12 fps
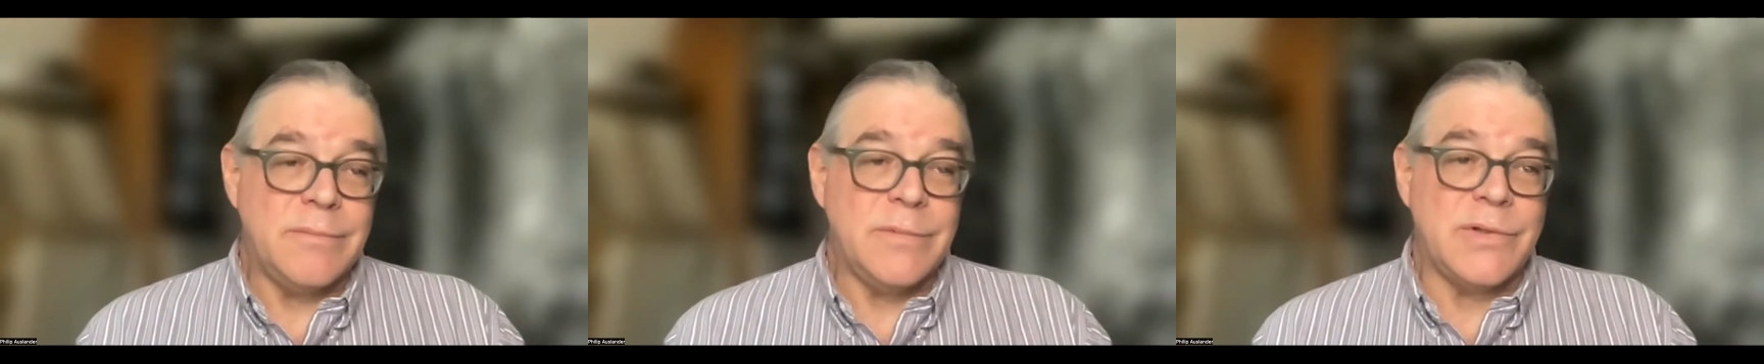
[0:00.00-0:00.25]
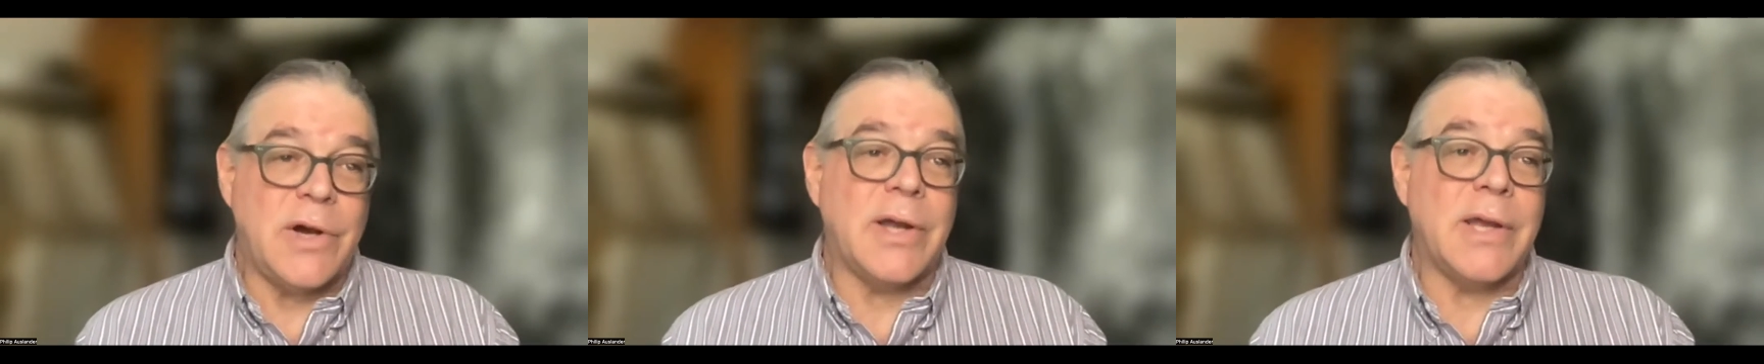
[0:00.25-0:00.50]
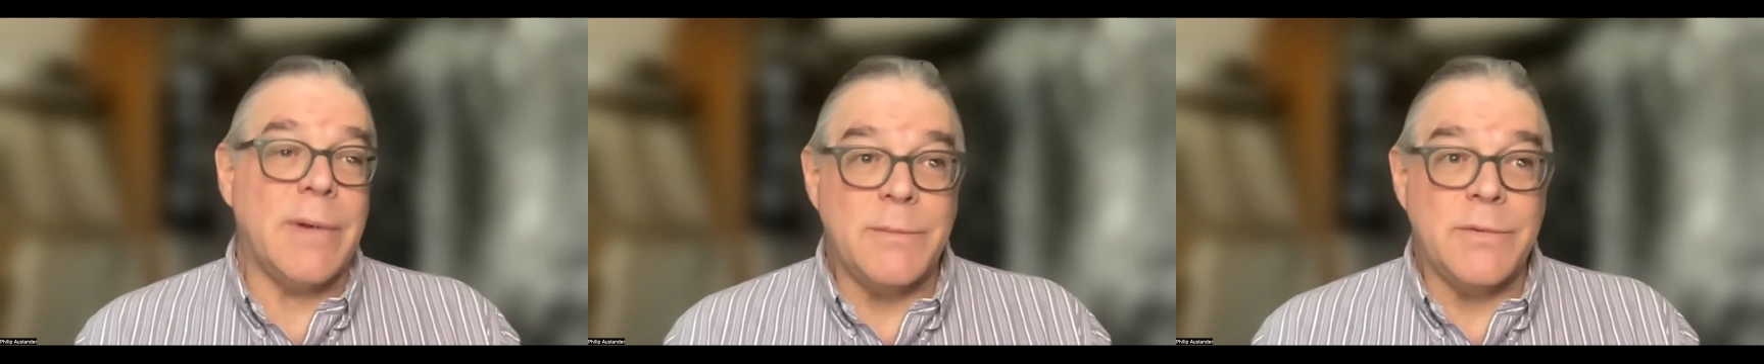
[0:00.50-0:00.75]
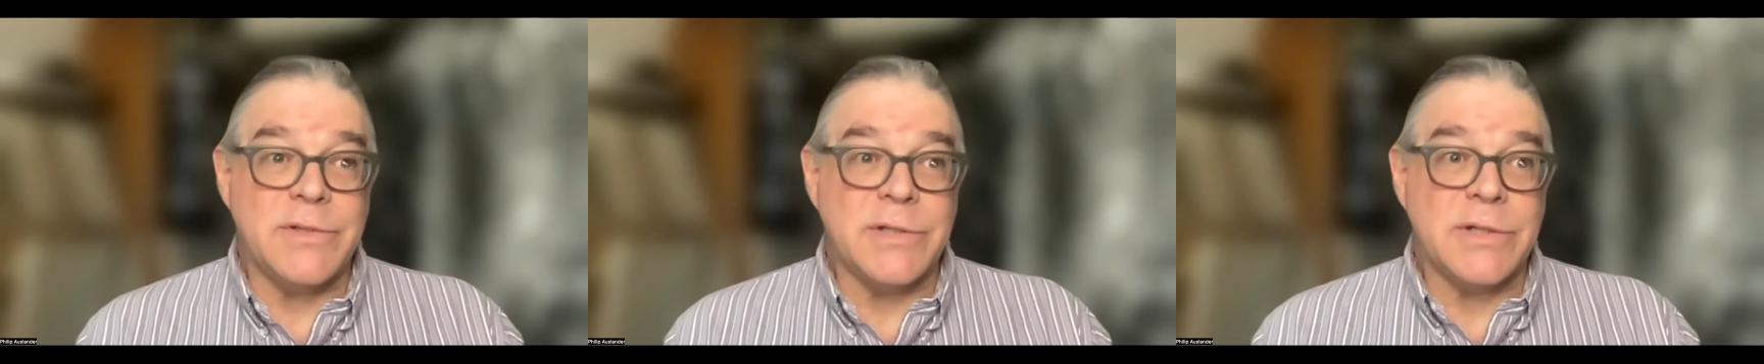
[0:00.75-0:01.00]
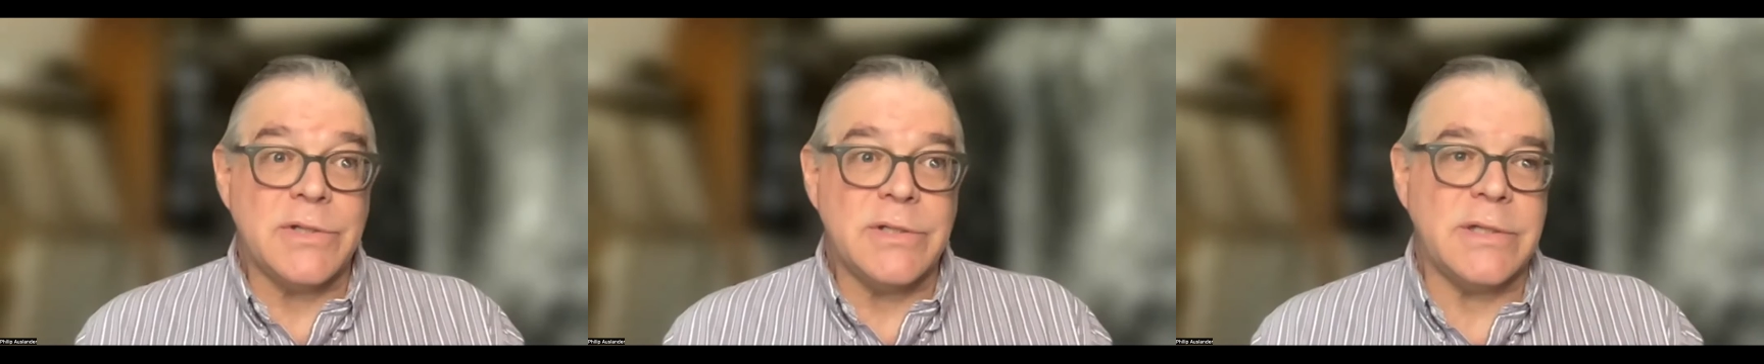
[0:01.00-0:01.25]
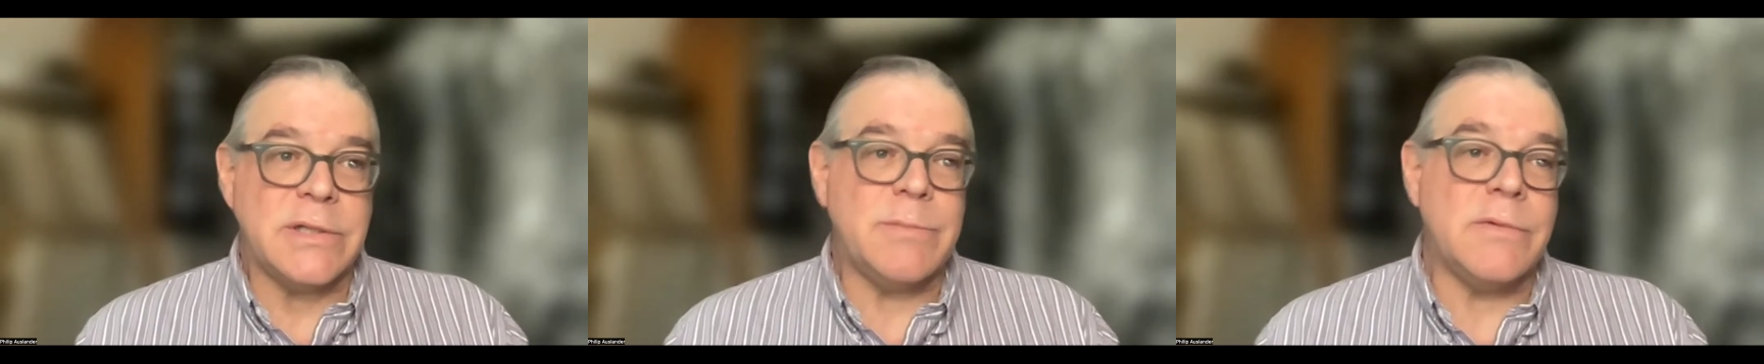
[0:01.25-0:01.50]
talking about
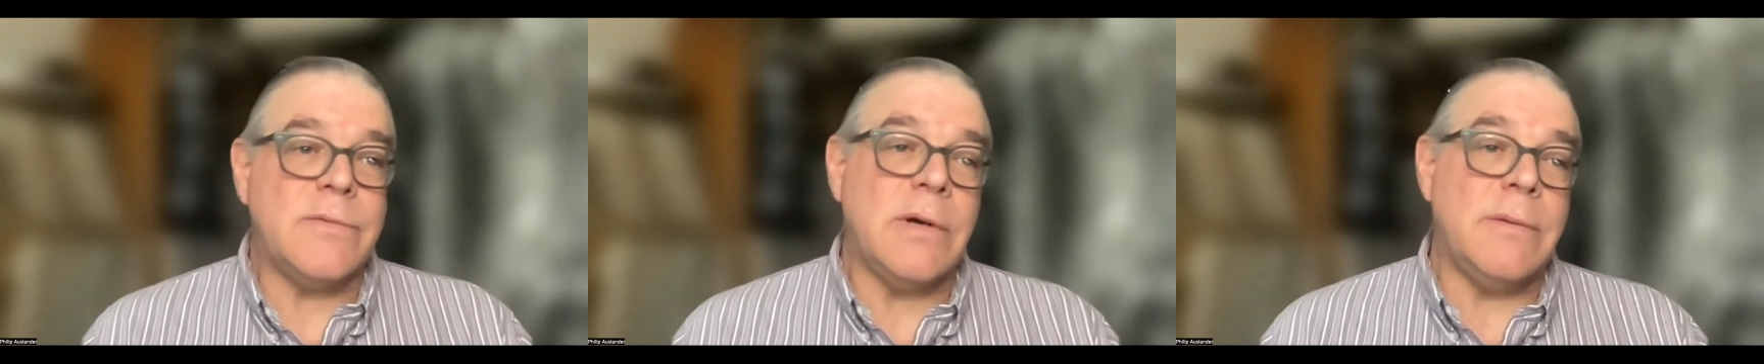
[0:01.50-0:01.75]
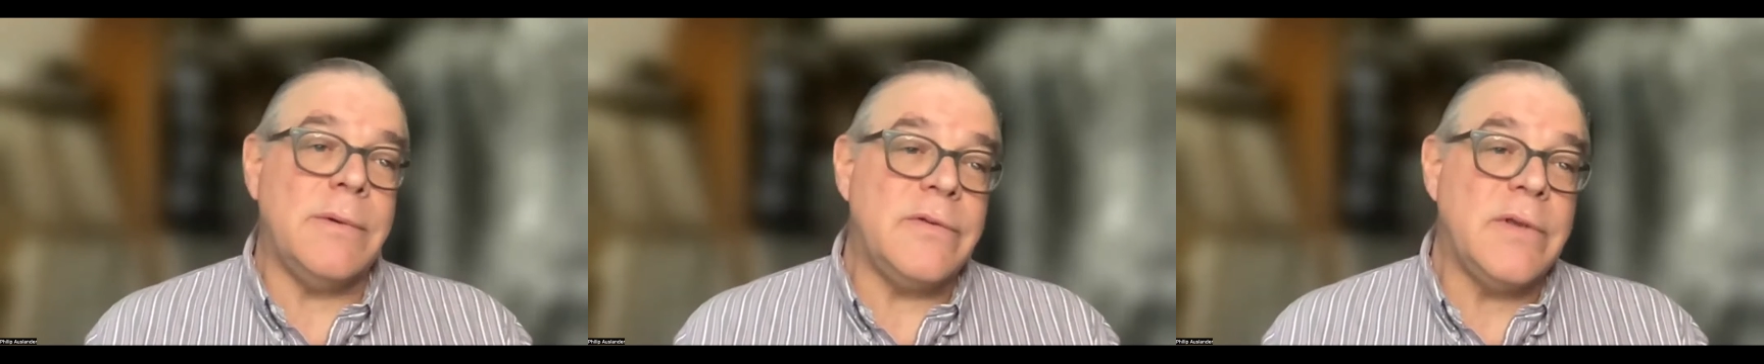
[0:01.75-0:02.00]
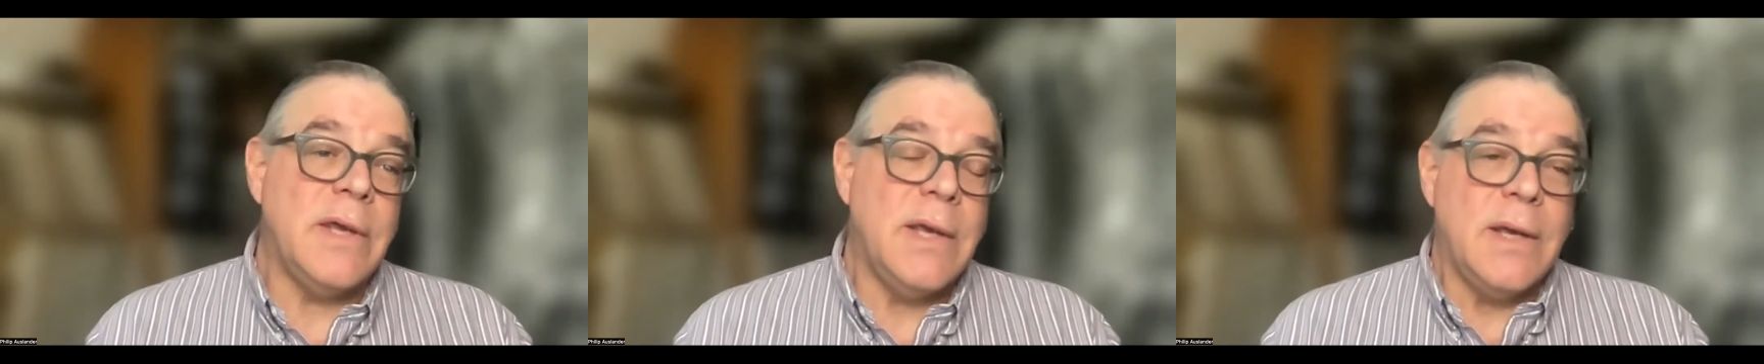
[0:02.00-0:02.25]
musicians as performers,